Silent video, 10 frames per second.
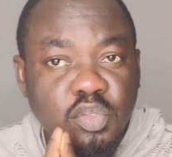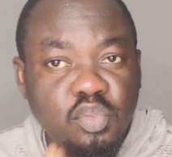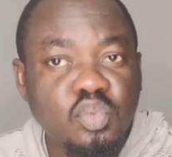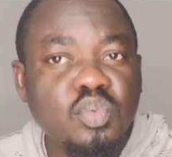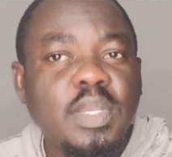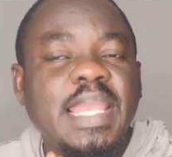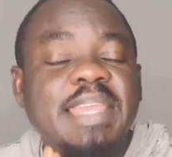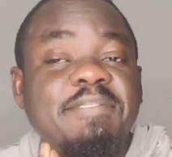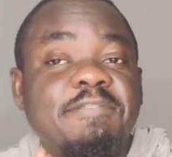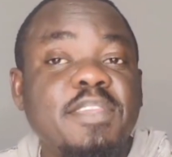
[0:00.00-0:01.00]
do
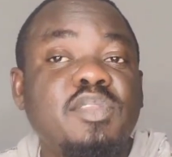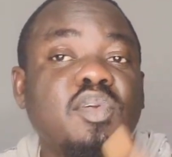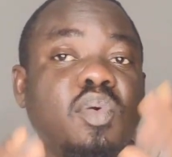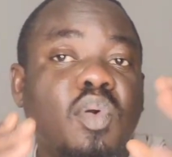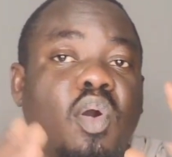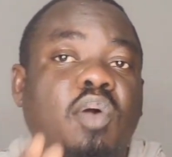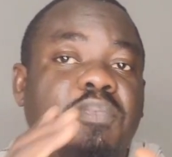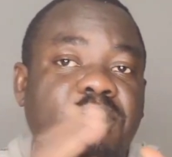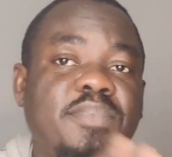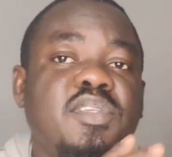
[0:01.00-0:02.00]
a video
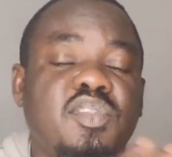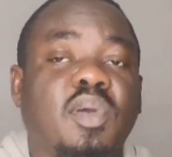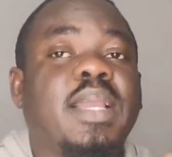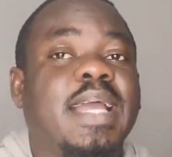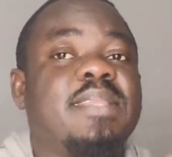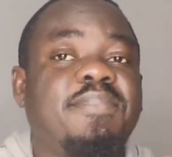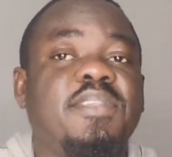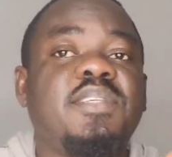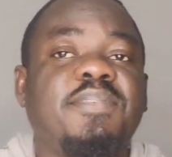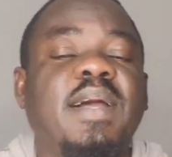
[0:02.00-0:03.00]
of this your
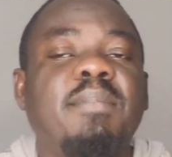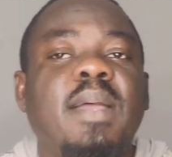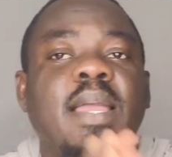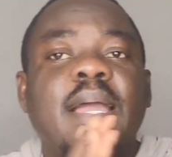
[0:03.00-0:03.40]
catfish farm